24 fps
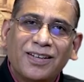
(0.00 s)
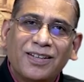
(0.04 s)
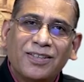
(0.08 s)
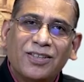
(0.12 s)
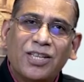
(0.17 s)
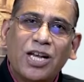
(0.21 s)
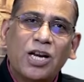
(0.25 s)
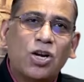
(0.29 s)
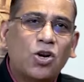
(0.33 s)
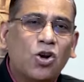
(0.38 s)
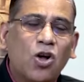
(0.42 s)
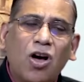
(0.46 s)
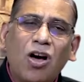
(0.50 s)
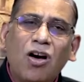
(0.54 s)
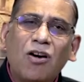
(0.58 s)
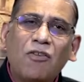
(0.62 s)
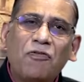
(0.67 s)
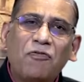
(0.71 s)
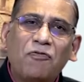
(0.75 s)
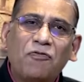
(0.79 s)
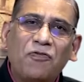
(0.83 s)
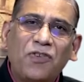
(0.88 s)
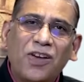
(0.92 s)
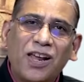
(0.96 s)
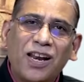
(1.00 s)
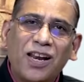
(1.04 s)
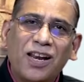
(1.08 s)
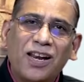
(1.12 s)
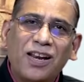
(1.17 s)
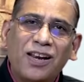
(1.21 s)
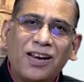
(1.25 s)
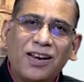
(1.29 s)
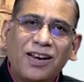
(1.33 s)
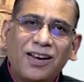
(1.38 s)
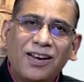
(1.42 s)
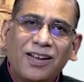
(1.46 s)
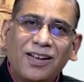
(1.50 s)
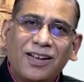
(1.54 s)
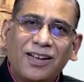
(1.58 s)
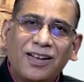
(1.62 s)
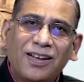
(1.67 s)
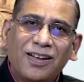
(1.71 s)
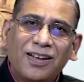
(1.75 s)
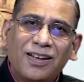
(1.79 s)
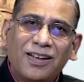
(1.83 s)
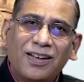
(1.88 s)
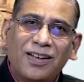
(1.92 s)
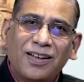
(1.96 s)
The law of will
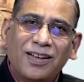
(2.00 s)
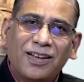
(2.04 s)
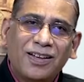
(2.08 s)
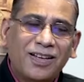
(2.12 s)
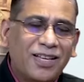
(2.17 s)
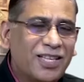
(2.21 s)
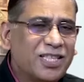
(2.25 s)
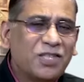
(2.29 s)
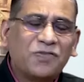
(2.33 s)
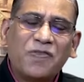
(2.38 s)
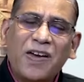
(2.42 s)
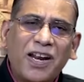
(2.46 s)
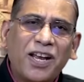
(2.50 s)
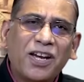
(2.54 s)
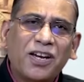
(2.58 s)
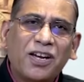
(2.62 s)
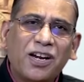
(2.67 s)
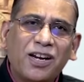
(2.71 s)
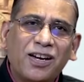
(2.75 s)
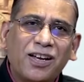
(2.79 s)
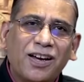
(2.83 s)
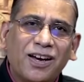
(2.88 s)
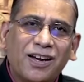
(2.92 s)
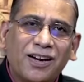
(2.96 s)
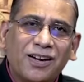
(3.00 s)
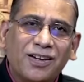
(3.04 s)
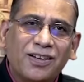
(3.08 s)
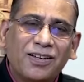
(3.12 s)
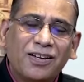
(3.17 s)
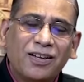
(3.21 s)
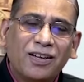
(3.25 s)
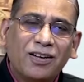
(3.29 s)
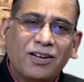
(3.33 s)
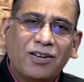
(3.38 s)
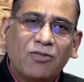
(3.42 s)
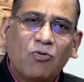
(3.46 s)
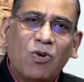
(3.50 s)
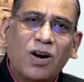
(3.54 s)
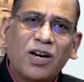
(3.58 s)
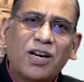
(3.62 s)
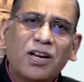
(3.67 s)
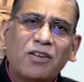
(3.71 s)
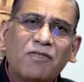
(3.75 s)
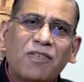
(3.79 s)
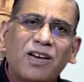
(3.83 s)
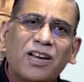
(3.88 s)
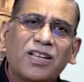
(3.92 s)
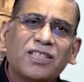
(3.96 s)
is very clear.
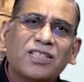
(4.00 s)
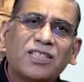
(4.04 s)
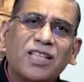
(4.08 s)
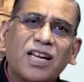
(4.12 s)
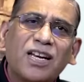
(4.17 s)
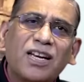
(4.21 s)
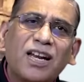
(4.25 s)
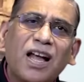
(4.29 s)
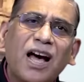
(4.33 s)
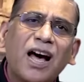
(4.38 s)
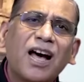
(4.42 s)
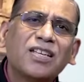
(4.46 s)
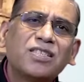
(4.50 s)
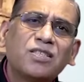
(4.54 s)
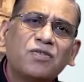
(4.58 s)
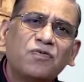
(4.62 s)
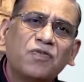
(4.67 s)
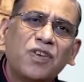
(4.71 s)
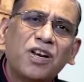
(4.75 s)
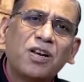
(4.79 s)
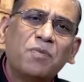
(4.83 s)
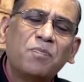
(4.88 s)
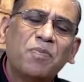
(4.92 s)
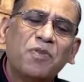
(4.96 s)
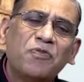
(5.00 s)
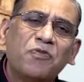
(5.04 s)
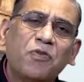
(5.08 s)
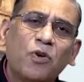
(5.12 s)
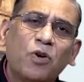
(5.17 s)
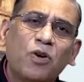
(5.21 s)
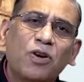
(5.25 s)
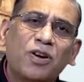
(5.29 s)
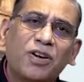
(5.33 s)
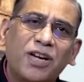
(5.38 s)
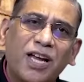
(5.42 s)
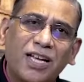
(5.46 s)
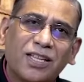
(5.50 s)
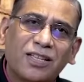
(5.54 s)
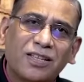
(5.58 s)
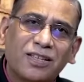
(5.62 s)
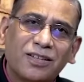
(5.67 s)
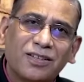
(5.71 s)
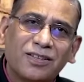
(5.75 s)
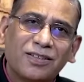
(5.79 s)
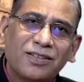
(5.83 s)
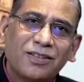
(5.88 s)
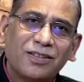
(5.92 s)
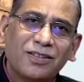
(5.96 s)
Whatever is the last will before death